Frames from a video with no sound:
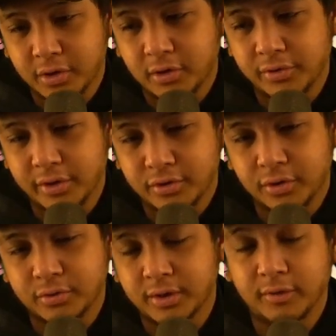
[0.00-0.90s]
all the other
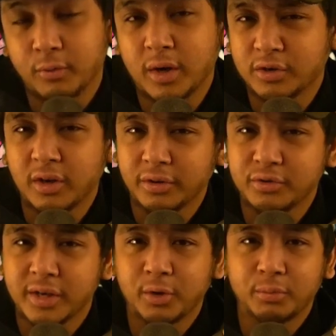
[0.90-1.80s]
shows that I've watched on this
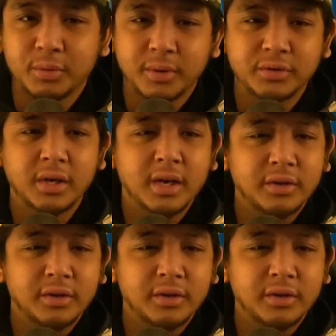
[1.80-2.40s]
channel pretty much.